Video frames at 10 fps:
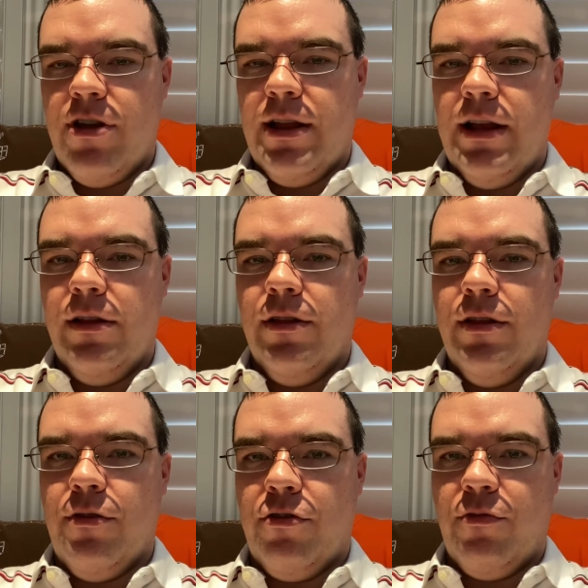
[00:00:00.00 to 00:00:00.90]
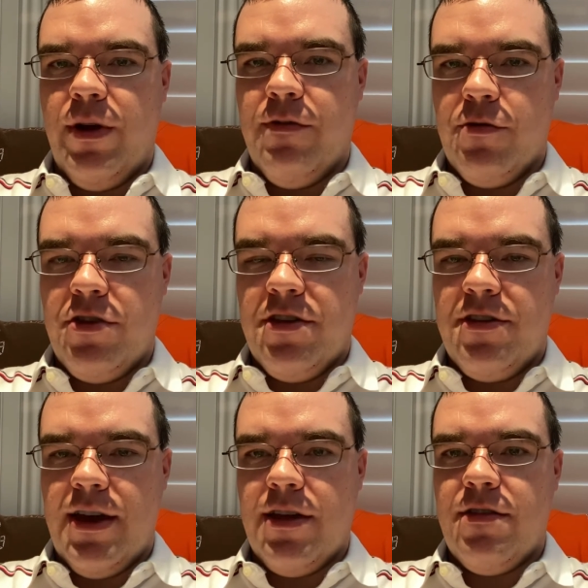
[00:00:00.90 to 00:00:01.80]
and then there's 3 versus
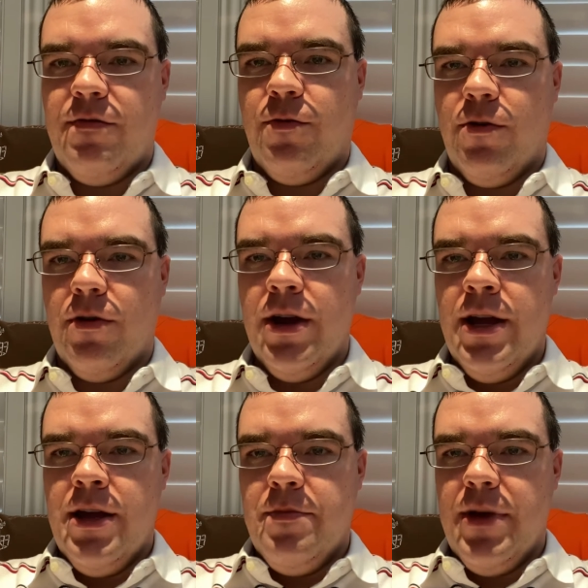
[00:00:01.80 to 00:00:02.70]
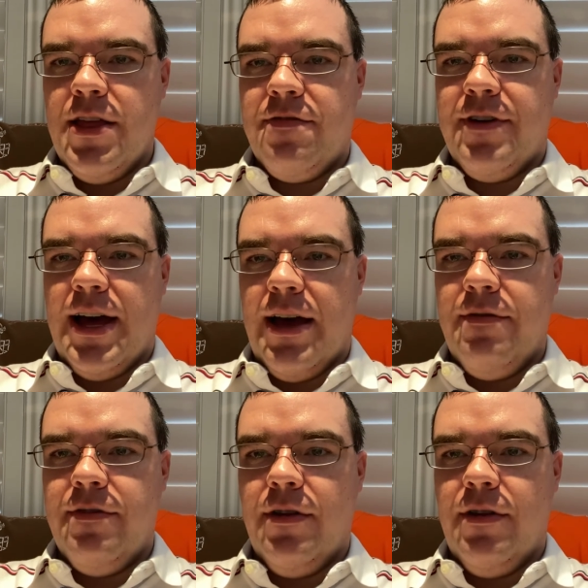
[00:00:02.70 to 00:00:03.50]
6, and 4 meets 5.